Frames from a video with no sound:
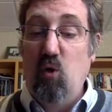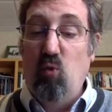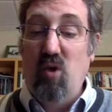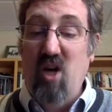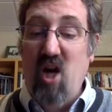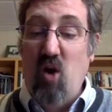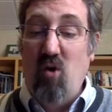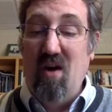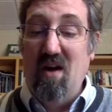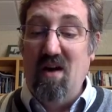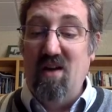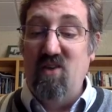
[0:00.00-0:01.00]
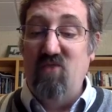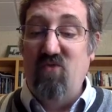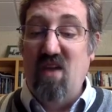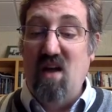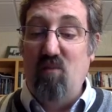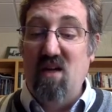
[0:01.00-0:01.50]
When Noah and his
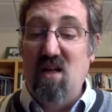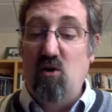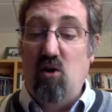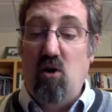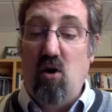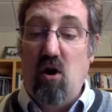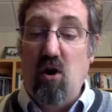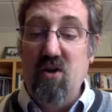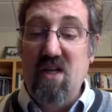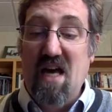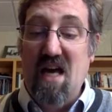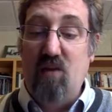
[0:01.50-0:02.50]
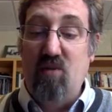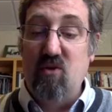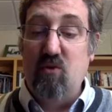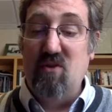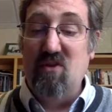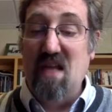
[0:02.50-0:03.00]
family and all the
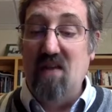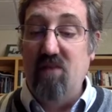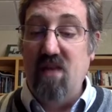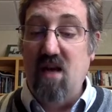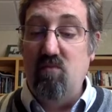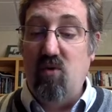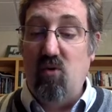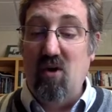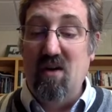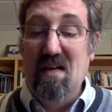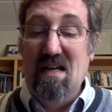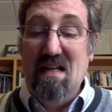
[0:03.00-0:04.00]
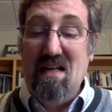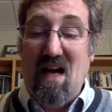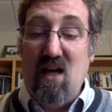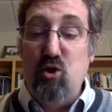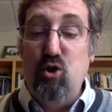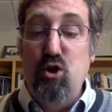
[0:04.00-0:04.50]
animals were safely on board,
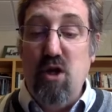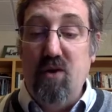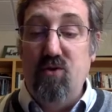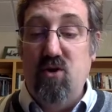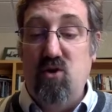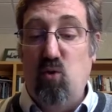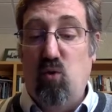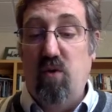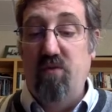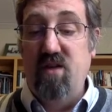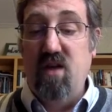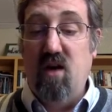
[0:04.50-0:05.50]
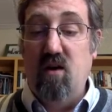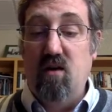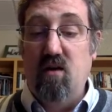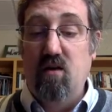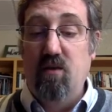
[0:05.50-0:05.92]
God shut the door of the ark.